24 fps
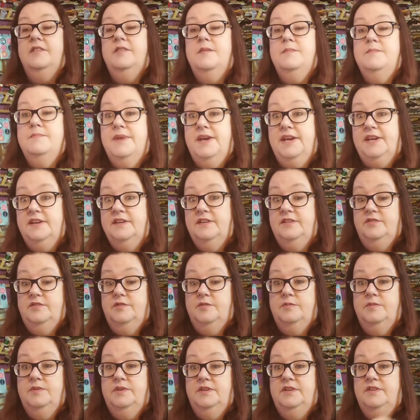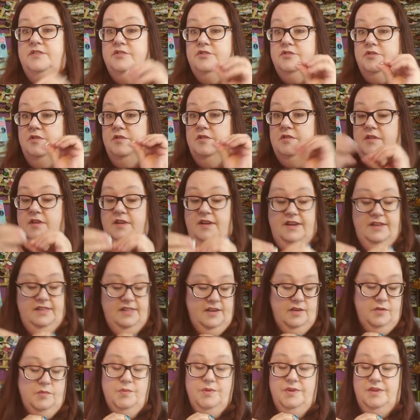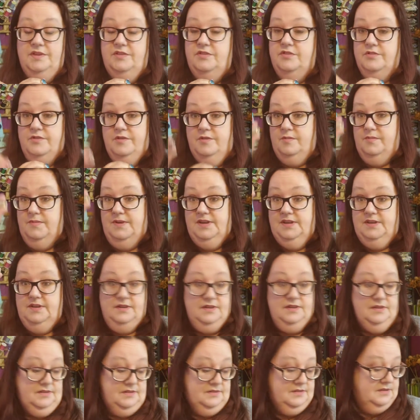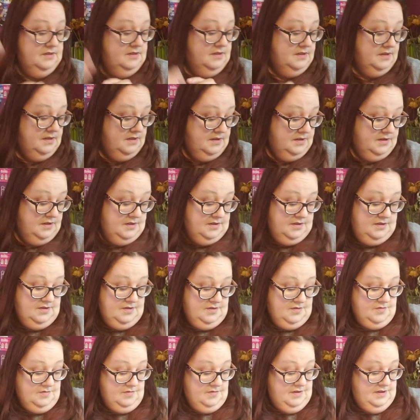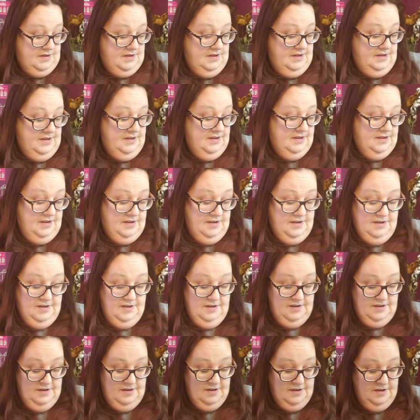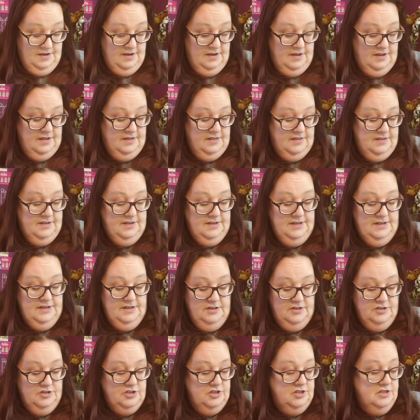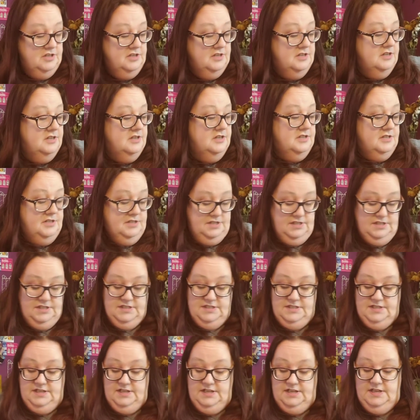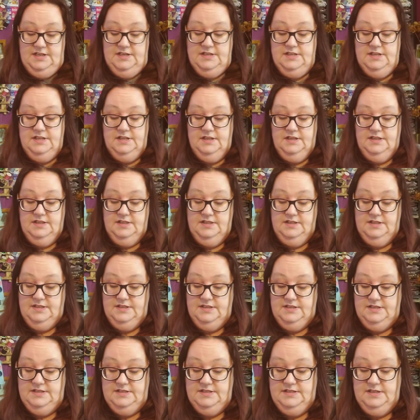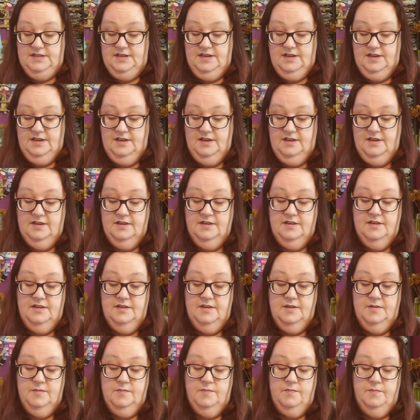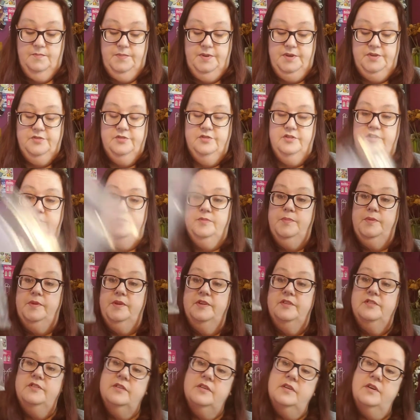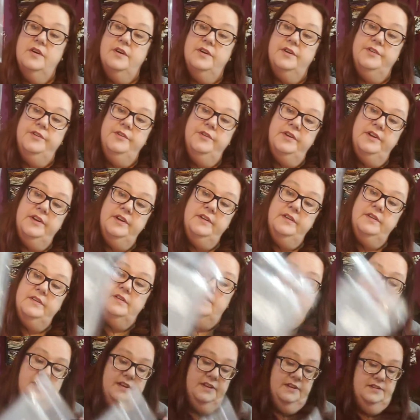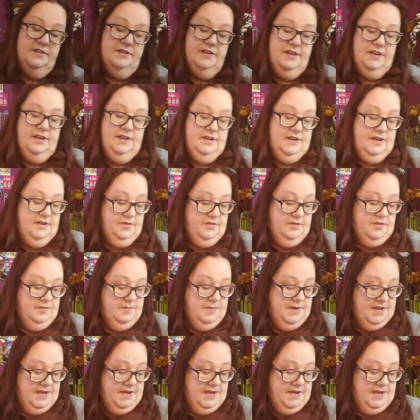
The magnets are really strong. I like really strong magnets. Okay. Then she sent this Picture This Plus cauldron. I didn't take it out of the